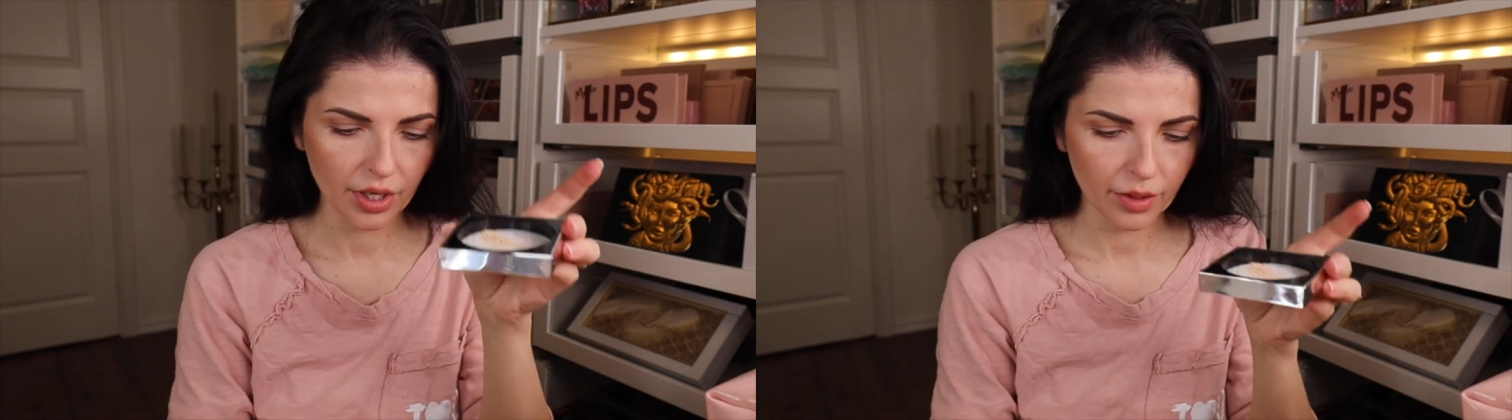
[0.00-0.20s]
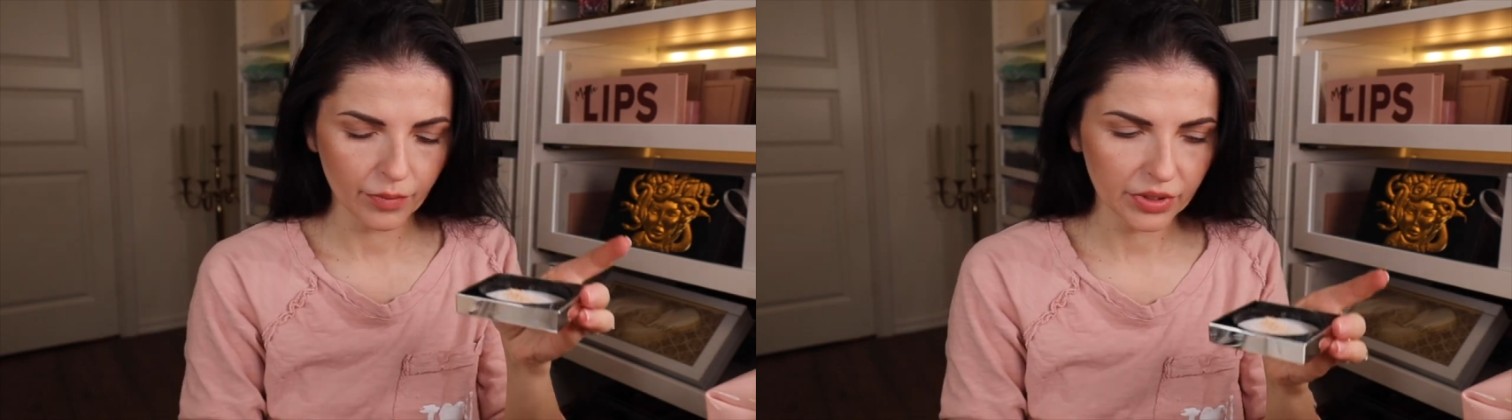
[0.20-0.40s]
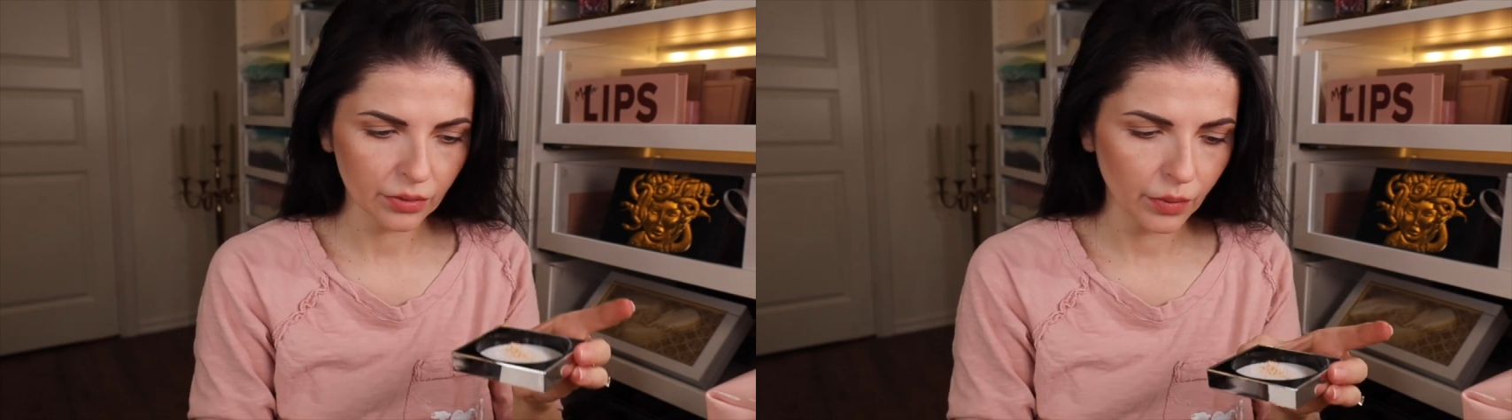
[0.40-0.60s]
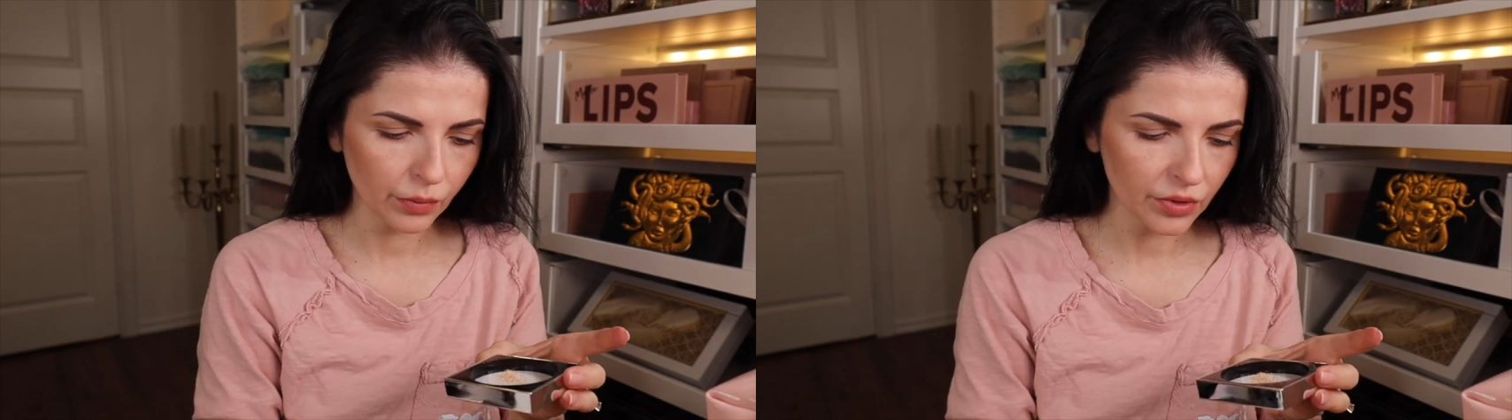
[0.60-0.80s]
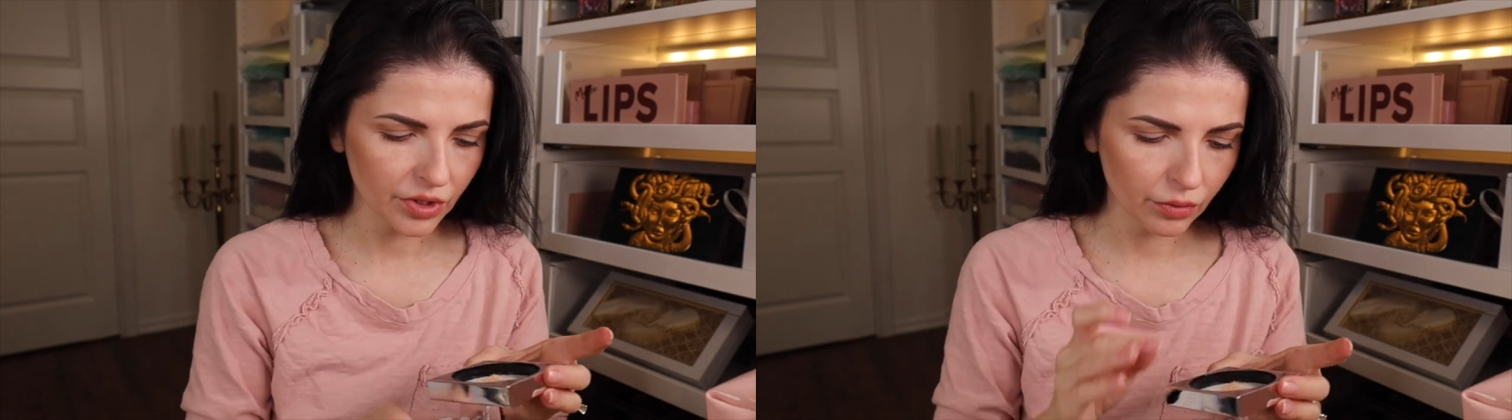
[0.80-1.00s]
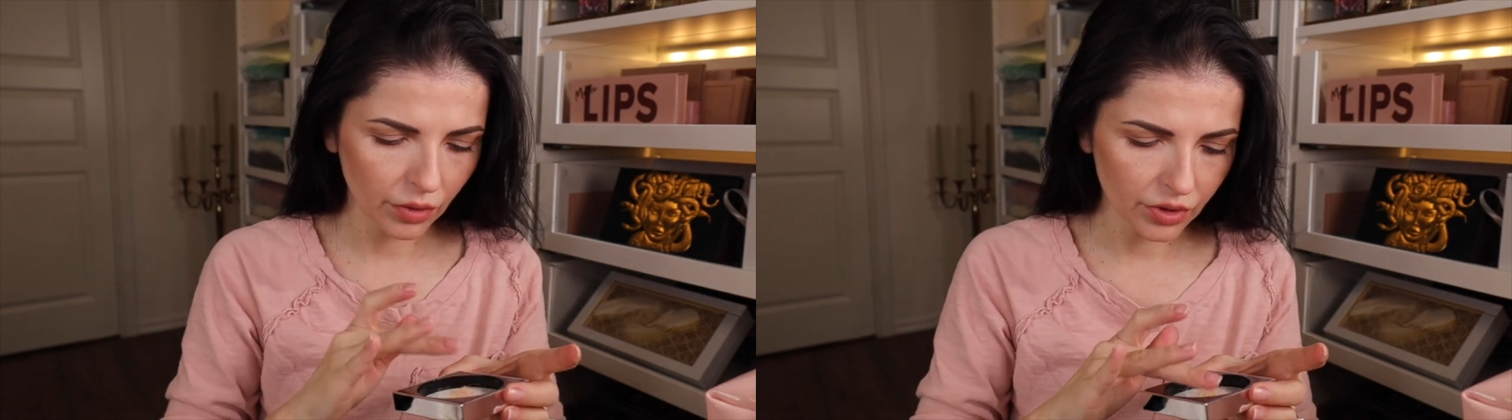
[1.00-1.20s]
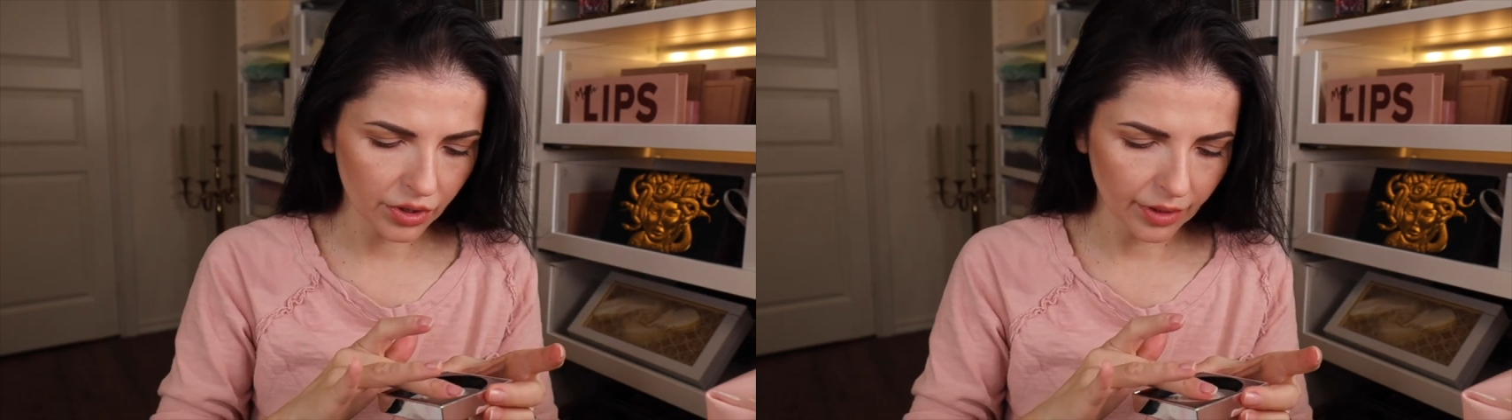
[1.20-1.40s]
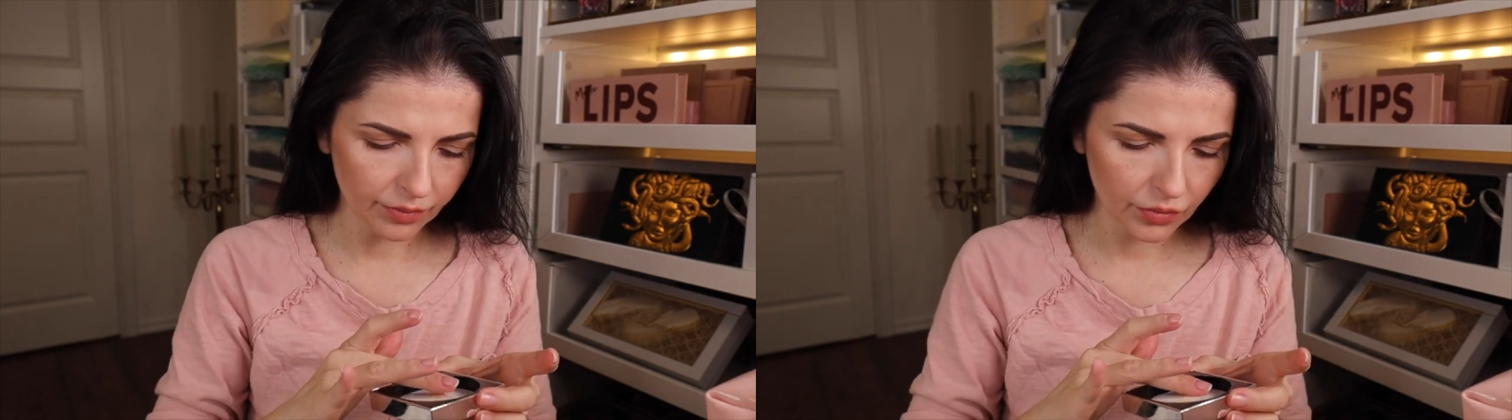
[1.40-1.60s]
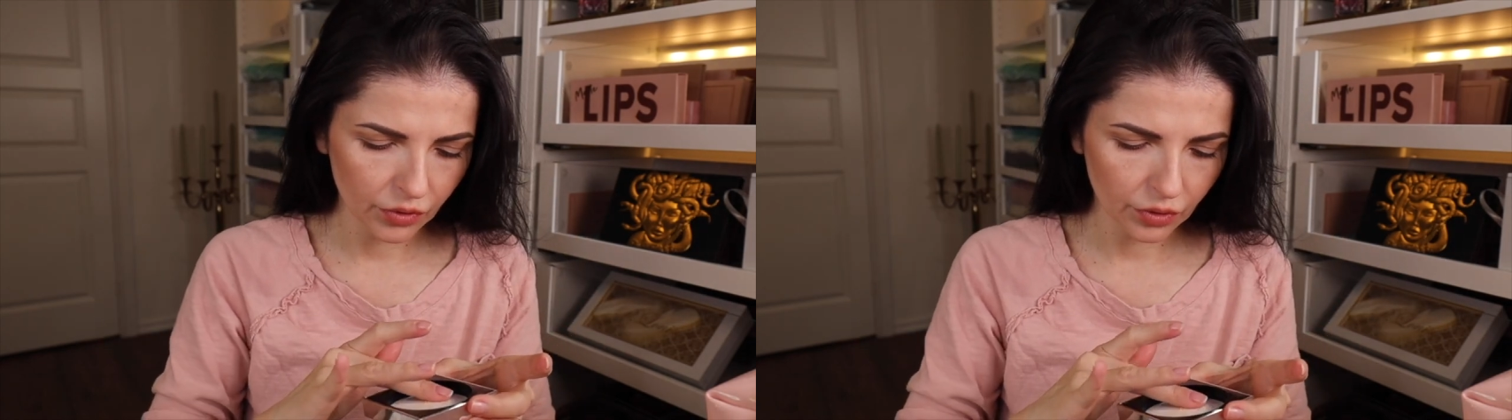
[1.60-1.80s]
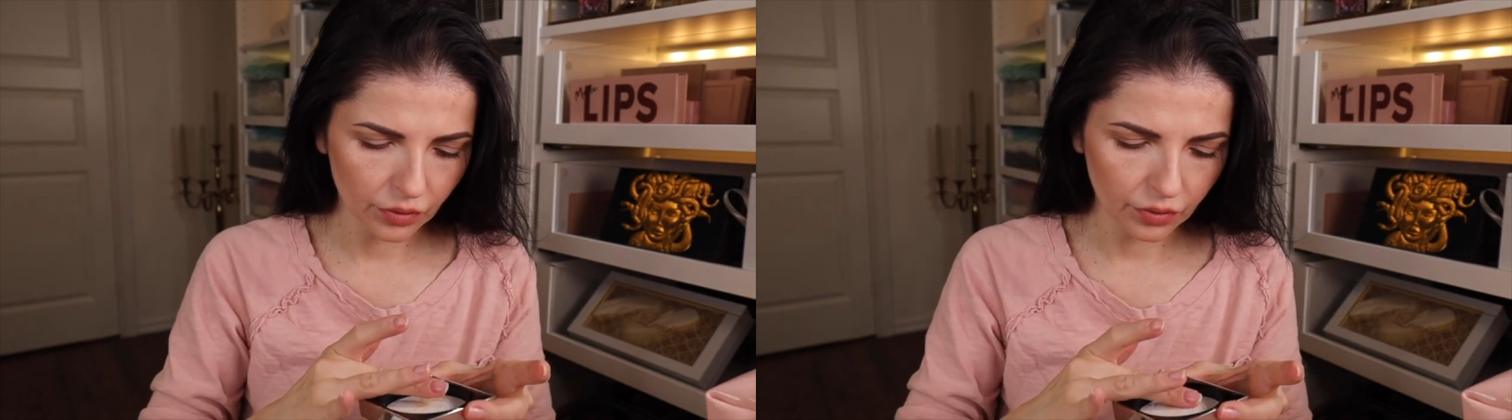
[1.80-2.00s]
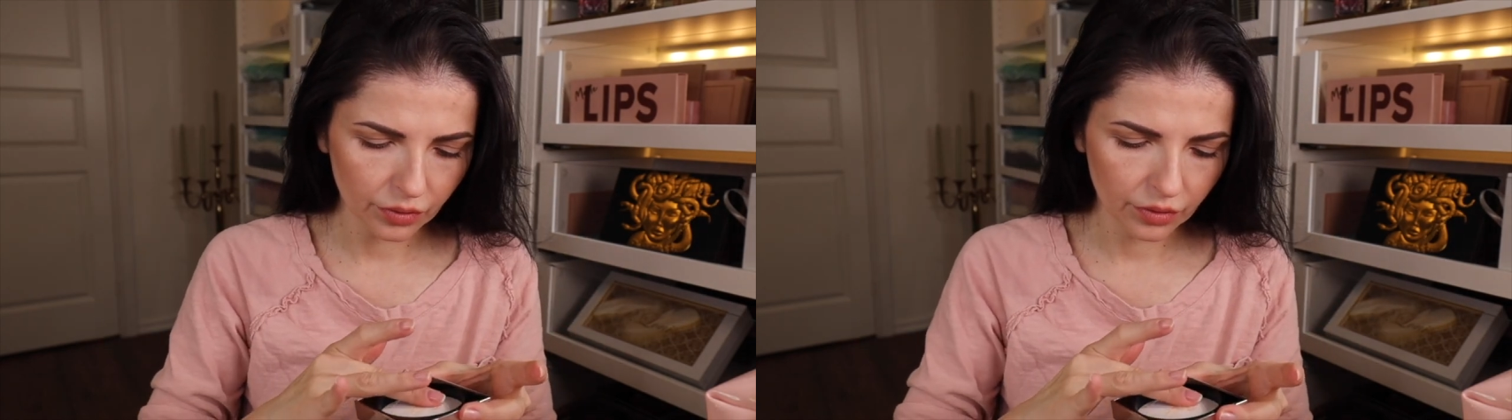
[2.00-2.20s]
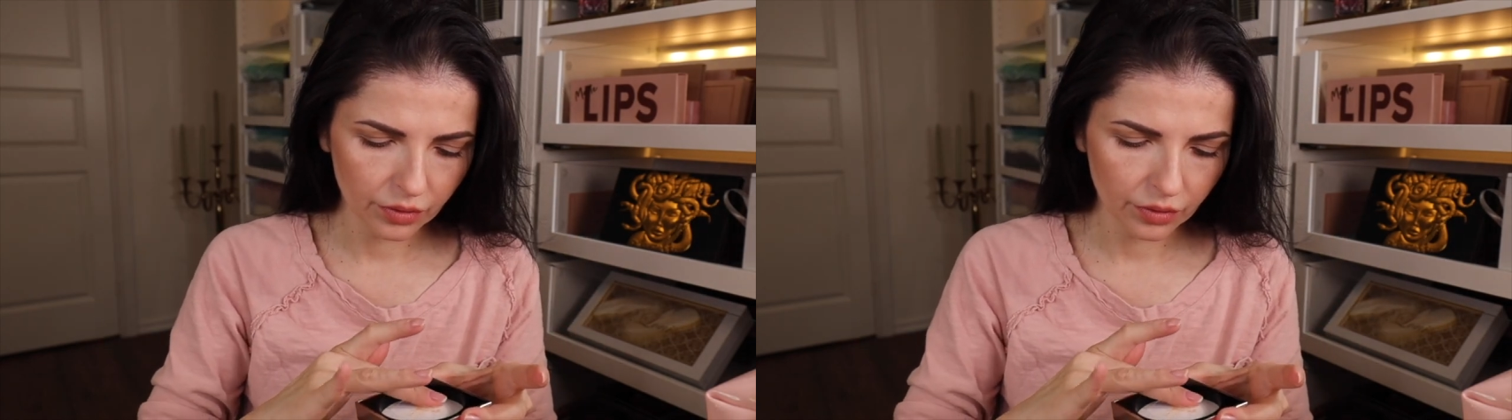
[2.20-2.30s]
but we will swatch them too.